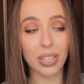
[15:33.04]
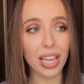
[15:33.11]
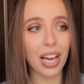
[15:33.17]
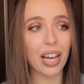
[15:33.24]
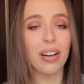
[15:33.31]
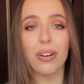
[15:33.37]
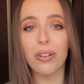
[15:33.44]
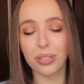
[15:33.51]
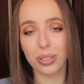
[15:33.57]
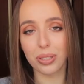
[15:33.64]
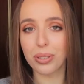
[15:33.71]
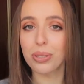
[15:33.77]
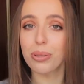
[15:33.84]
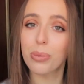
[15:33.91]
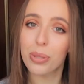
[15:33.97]
yeah,
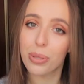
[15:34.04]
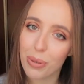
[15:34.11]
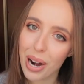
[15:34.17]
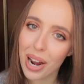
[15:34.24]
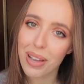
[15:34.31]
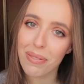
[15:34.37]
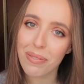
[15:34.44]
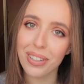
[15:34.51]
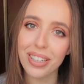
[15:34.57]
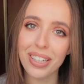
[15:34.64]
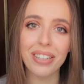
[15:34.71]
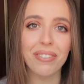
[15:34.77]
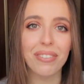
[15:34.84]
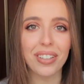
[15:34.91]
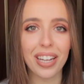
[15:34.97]
also subscribe
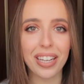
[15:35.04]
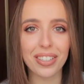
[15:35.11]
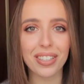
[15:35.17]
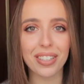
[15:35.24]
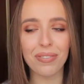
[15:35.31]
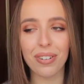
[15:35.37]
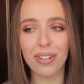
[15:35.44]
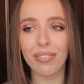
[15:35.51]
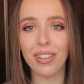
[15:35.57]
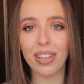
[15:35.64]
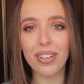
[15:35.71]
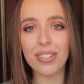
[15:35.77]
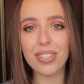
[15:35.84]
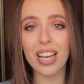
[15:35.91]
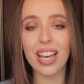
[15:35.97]
if you like to see more
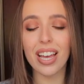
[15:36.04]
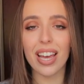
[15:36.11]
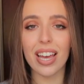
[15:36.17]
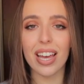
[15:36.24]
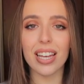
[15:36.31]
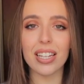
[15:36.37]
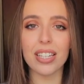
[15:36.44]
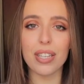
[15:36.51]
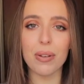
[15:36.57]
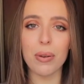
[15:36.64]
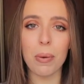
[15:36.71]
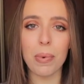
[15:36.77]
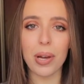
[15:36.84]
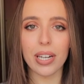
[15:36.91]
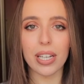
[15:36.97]
videos, and see you
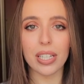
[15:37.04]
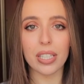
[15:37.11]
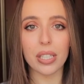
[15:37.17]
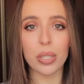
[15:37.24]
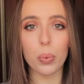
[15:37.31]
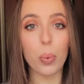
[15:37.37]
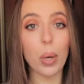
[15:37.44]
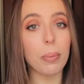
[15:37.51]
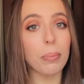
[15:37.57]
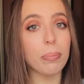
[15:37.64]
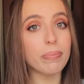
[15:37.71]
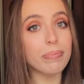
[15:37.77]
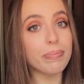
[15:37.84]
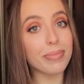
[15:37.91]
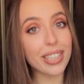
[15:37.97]
on my next one.
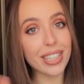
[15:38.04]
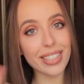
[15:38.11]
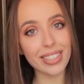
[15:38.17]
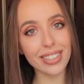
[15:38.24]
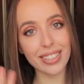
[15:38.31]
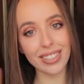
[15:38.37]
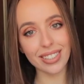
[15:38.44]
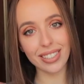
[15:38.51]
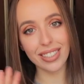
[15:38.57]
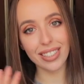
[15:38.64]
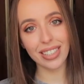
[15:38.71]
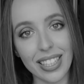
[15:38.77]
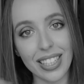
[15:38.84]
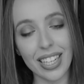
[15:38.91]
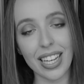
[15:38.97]
Bye!
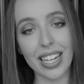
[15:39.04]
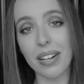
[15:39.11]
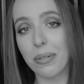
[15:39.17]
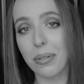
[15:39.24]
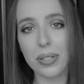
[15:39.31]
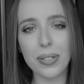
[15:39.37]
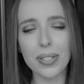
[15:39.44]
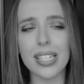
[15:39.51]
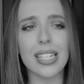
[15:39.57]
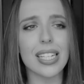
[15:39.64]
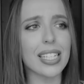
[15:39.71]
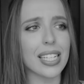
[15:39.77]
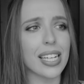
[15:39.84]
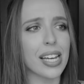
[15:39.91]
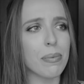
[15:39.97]
And I'm going to
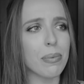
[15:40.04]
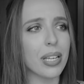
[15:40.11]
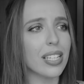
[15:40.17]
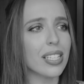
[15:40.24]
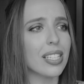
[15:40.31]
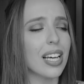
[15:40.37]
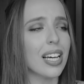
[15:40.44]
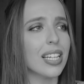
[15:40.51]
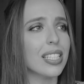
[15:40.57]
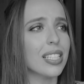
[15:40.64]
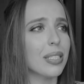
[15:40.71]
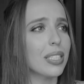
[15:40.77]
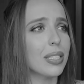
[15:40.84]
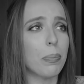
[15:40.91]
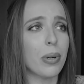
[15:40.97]
sneeze again because I
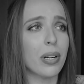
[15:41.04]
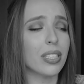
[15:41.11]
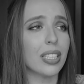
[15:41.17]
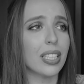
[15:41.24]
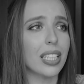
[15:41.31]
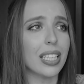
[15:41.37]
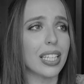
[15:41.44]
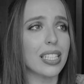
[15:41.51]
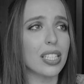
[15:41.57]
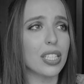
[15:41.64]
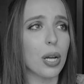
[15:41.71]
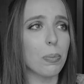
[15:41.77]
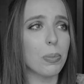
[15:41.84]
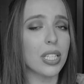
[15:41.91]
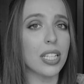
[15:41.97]
apparently can't
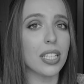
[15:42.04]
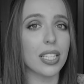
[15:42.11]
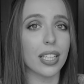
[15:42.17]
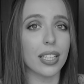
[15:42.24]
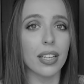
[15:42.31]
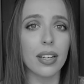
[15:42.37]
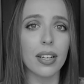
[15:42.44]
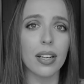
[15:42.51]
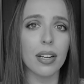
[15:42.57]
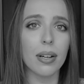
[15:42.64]
stop sneezing.